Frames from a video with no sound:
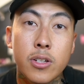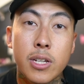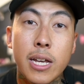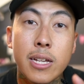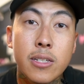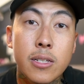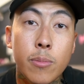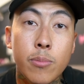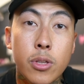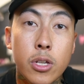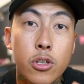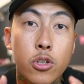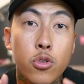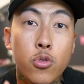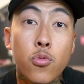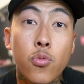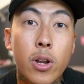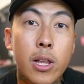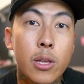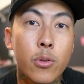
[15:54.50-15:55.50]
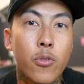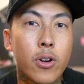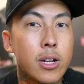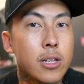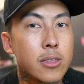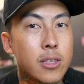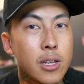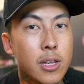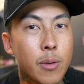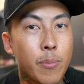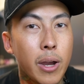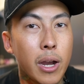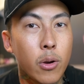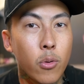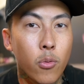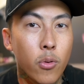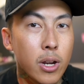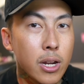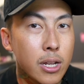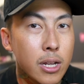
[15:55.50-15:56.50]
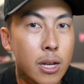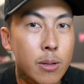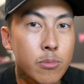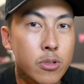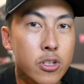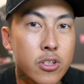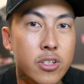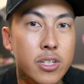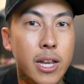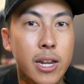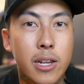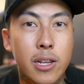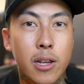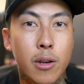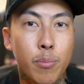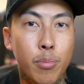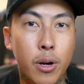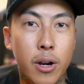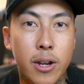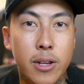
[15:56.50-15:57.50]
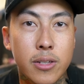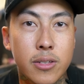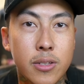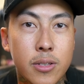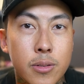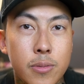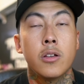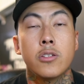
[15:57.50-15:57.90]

that's something you really want to think about when it comes to setting your price.